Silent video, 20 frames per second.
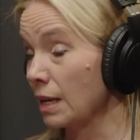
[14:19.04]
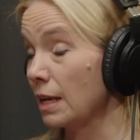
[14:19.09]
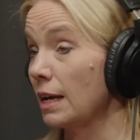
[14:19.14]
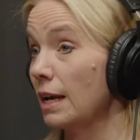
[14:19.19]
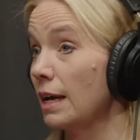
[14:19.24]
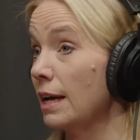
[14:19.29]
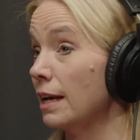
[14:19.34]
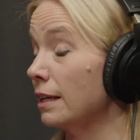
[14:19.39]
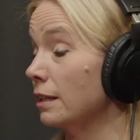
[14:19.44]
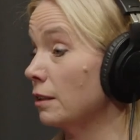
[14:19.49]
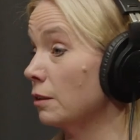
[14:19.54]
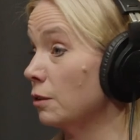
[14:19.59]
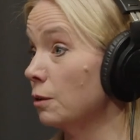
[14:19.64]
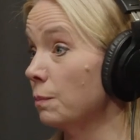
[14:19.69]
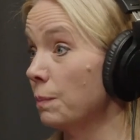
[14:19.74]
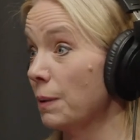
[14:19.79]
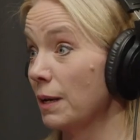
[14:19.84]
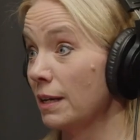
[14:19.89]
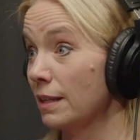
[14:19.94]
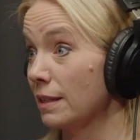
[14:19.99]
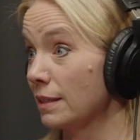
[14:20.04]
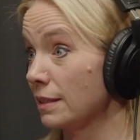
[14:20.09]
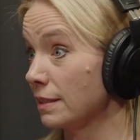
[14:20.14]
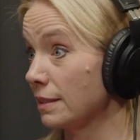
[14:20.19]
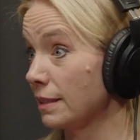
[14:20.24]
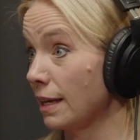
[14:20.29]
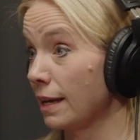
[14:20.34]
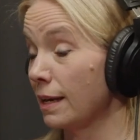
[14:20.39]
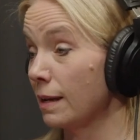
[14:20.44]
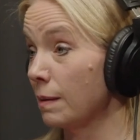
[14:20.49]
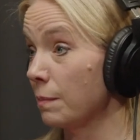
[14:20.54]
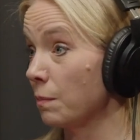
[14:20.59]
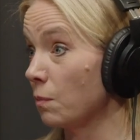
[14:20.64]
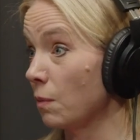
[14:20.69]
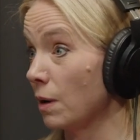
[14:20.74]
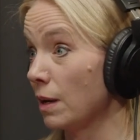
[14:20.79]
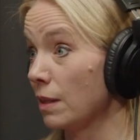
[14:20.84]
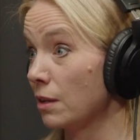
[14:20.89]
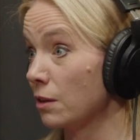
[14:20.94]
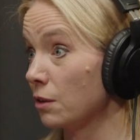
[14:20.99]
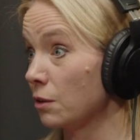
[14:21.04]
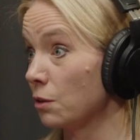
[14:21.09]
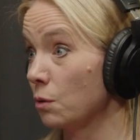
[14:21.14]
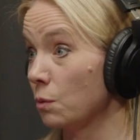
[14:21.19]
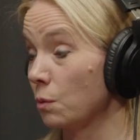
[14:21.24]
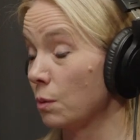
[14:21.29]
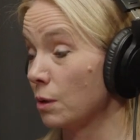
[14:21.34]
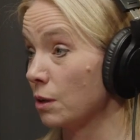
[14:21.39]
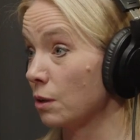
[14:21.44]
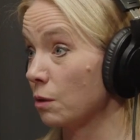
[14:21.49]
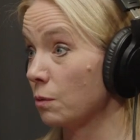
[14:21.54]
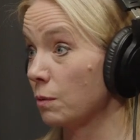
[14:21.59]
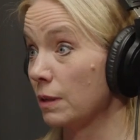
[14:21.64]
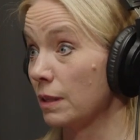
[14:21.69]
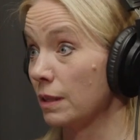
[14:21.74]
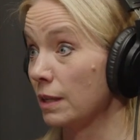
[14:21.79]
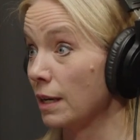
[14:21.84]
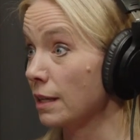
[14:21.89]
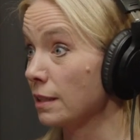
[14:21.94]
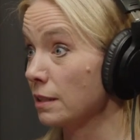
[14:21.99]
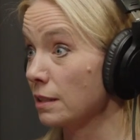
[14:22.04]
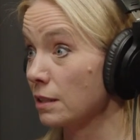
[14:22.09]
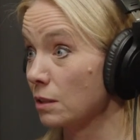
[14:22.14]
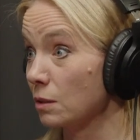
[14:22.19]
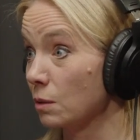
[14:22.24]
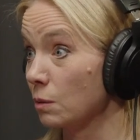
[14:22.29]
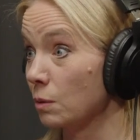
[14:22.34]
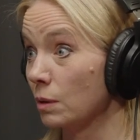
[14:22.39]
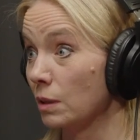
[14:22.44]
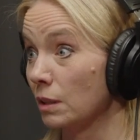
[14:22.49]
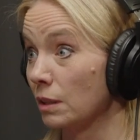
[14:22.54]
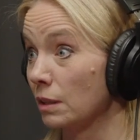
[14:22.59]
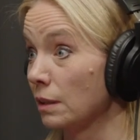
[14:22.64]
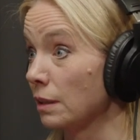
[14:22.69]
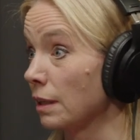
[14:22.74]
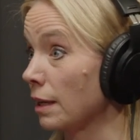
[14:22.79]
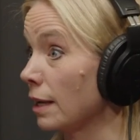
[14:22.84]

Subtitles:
And you pay the same whether you work with us or